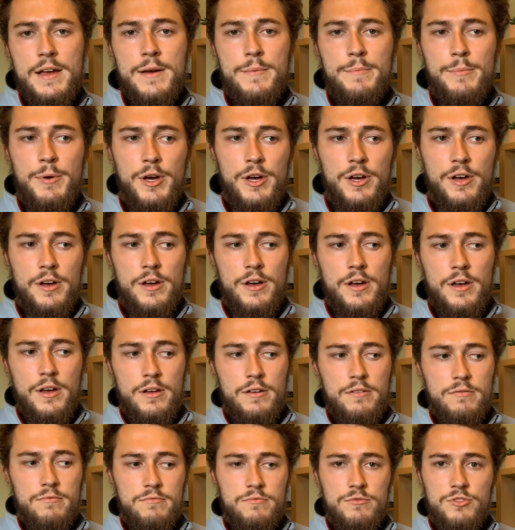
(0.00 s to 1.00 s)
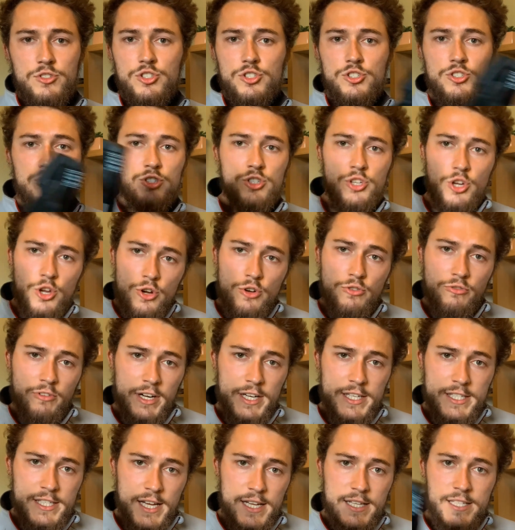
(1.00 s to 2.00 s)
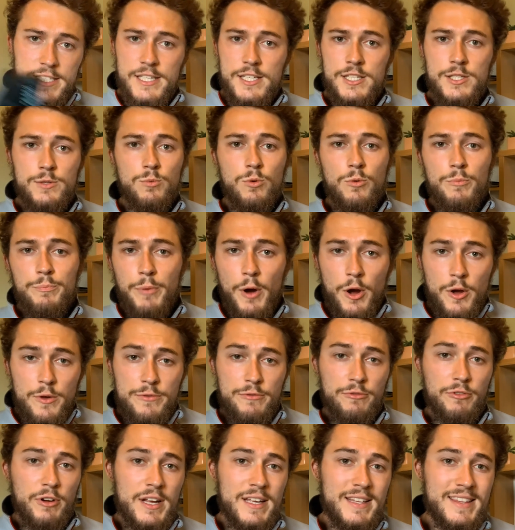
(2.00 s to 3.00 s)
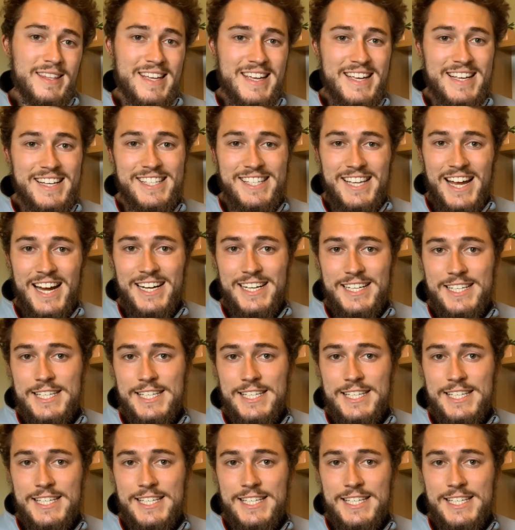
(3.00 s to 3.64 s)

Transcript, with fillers: but two rig sensors will both read the exact